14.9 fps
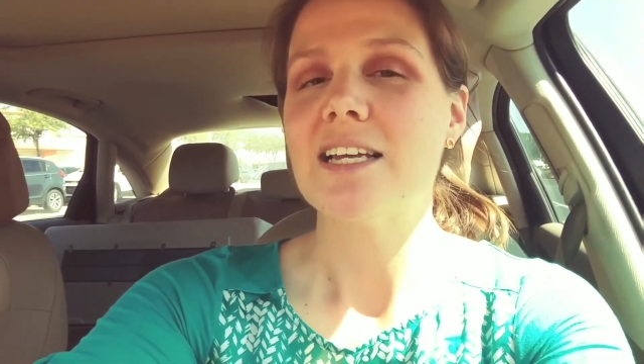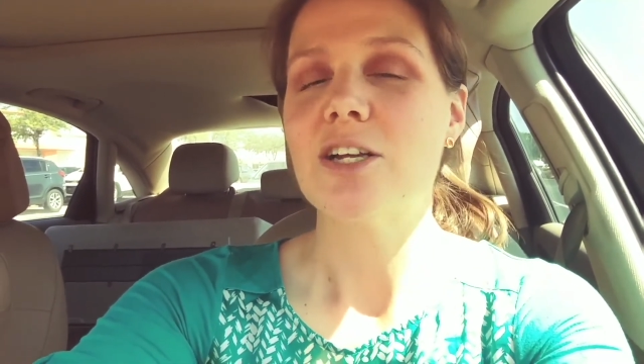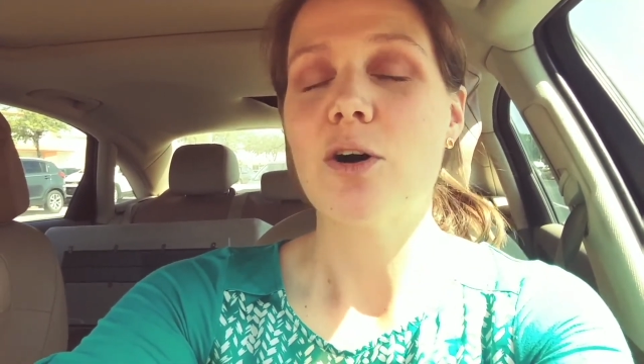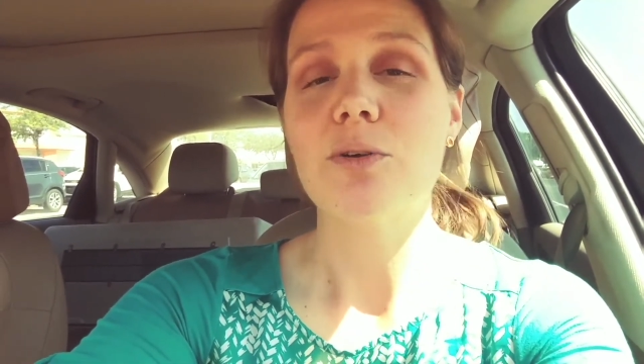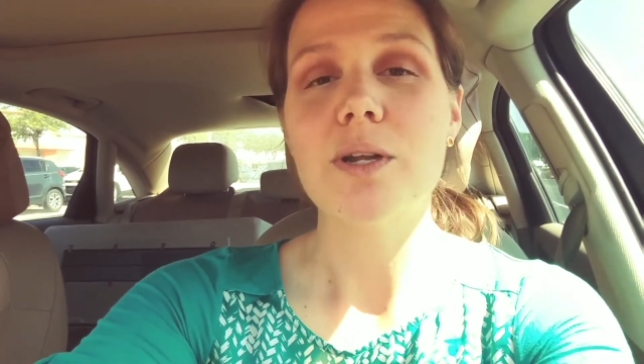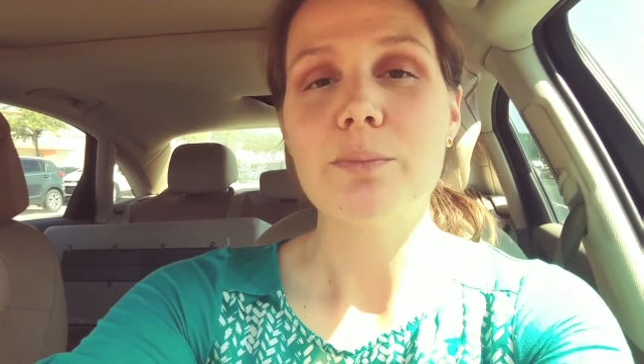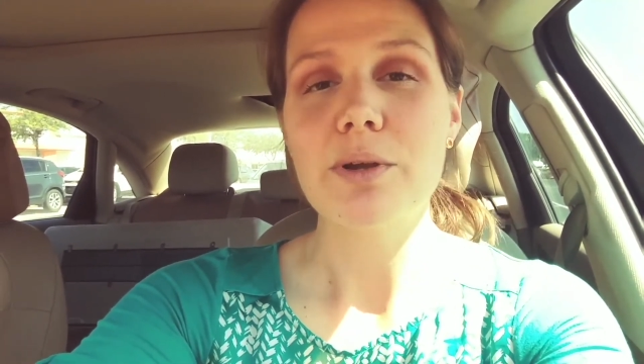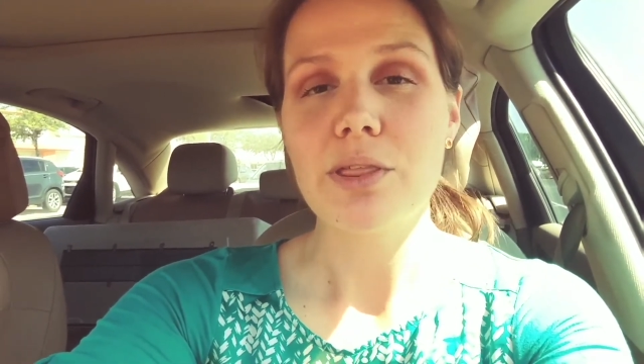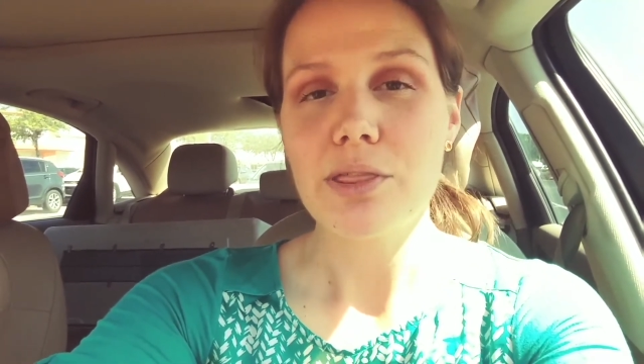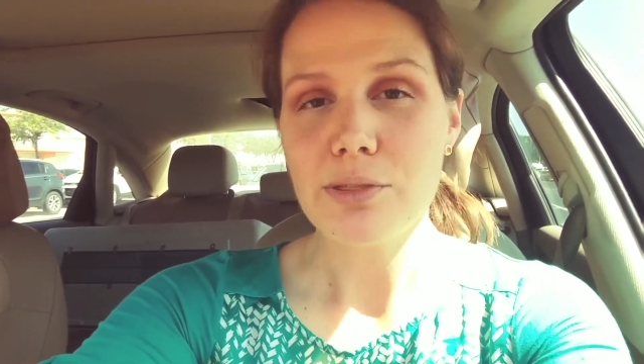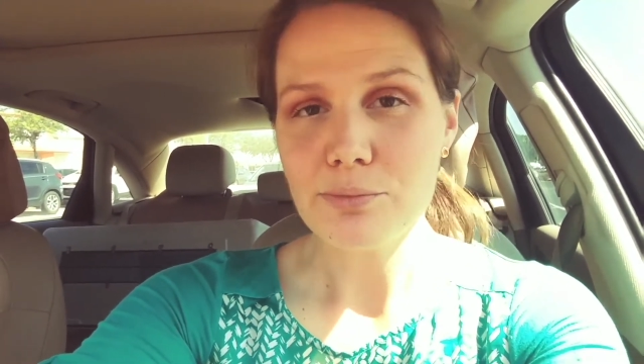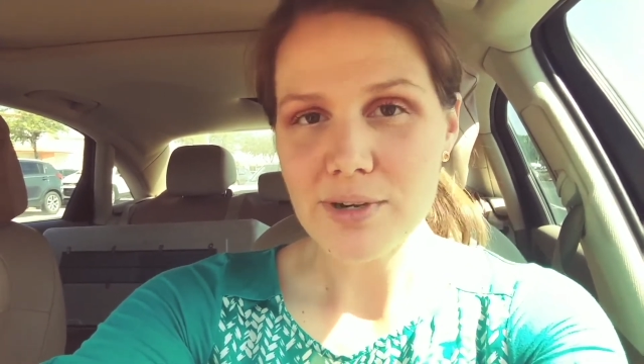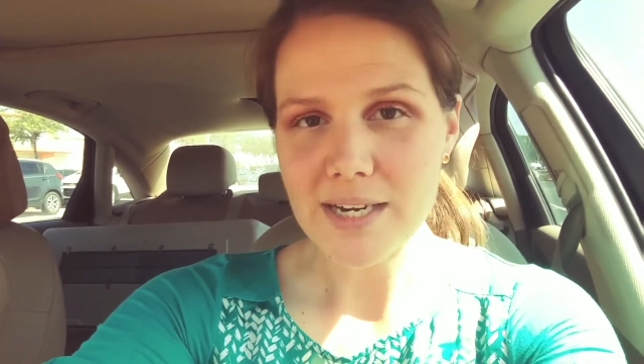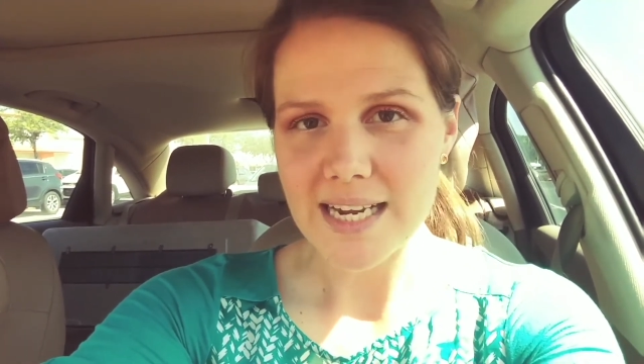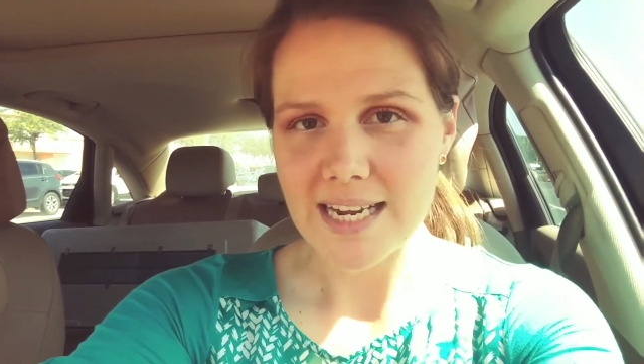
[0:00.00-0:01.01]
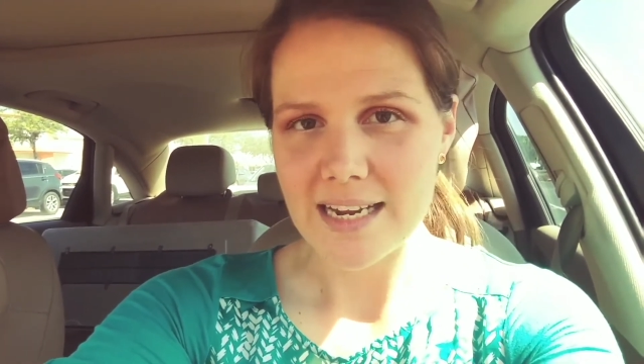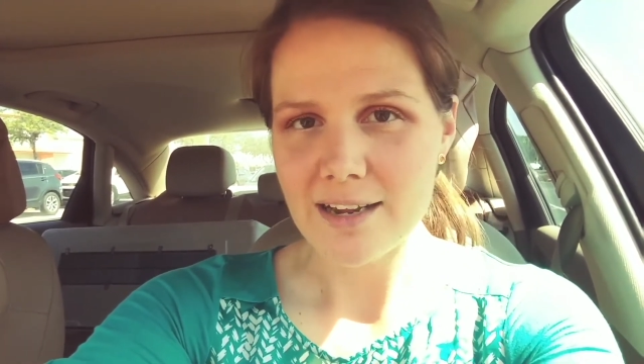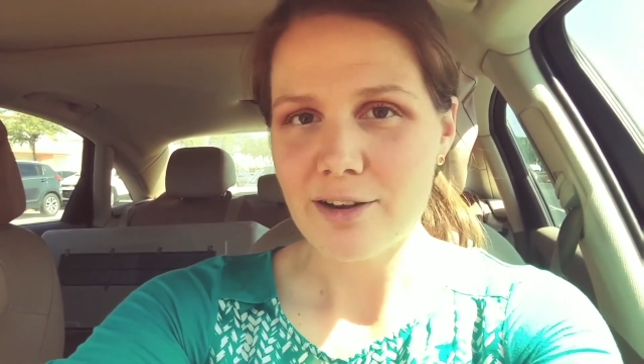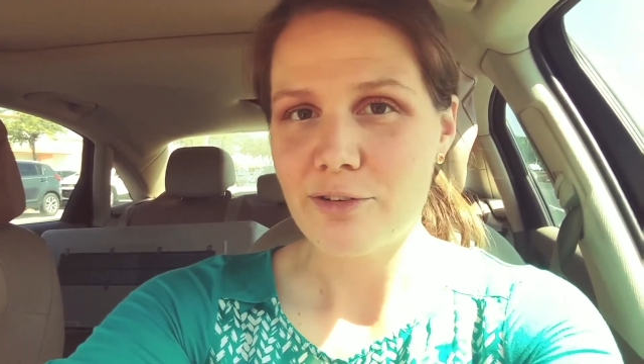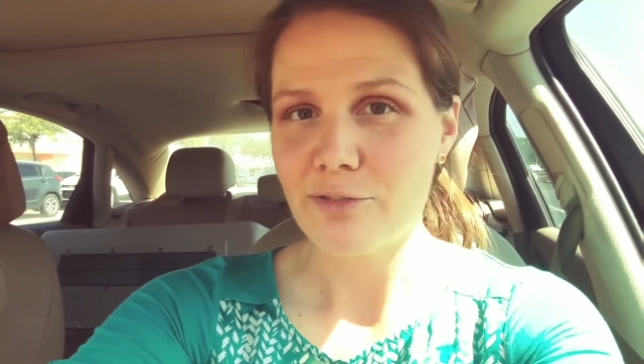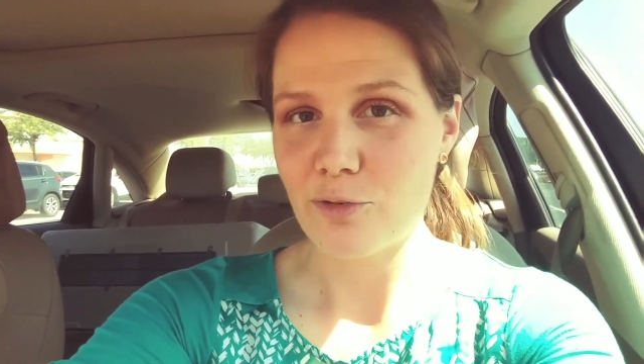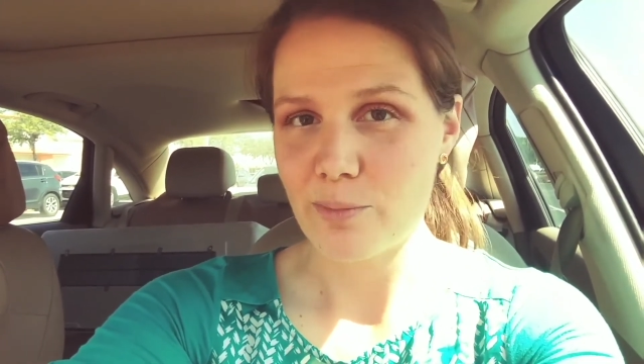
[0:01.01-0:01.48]
Goal number three
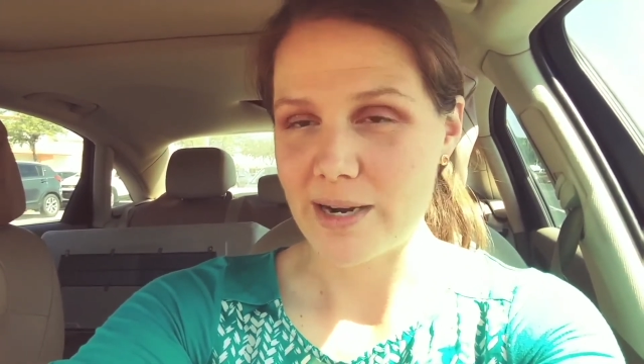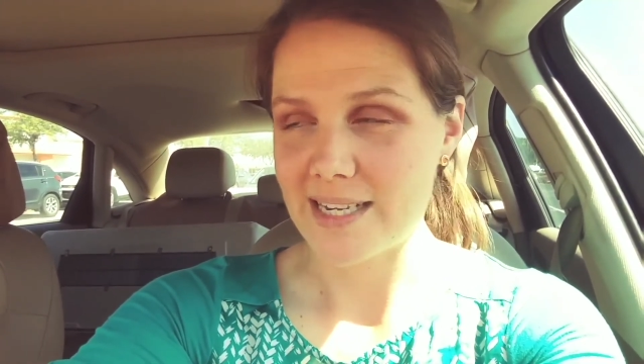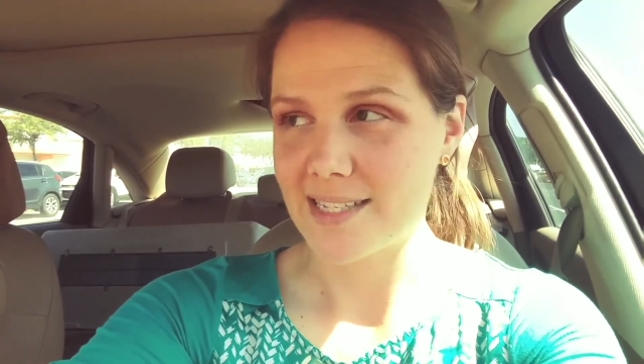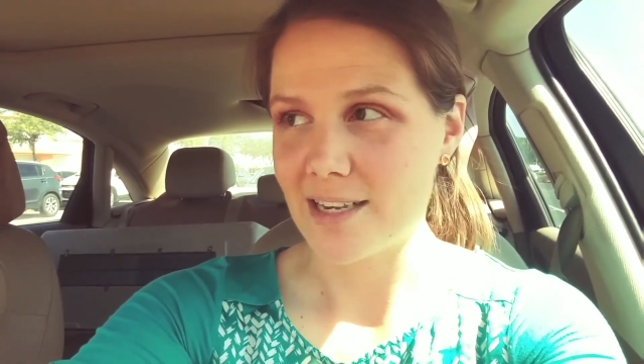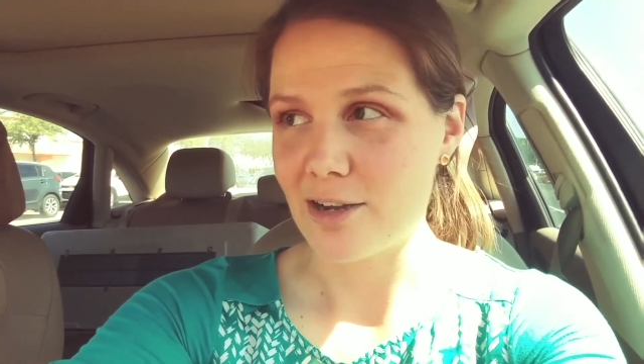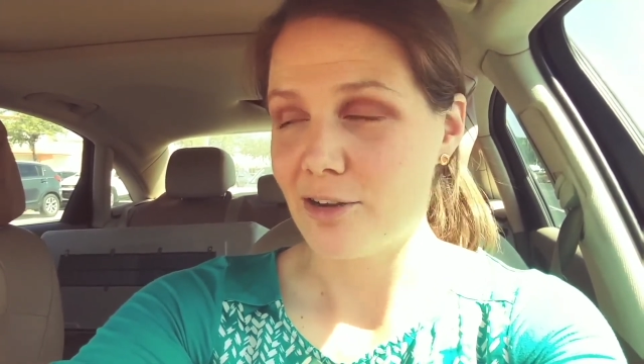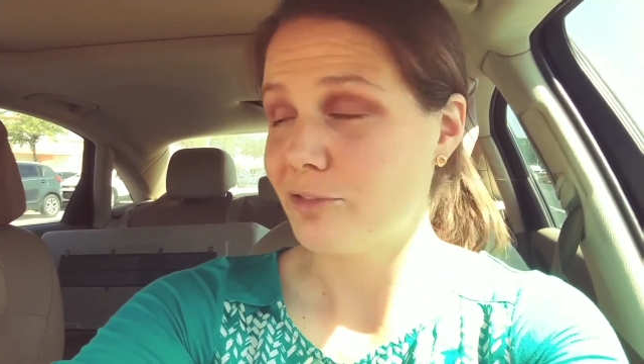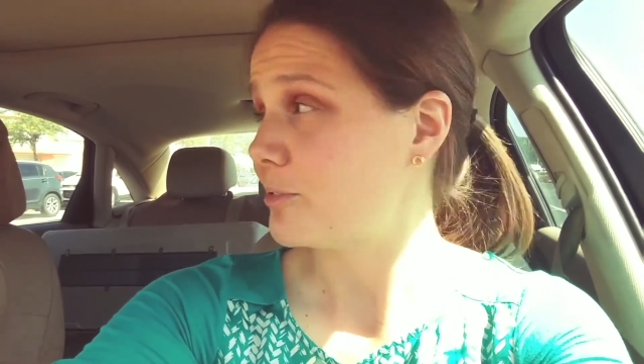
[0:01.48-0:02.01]
for myself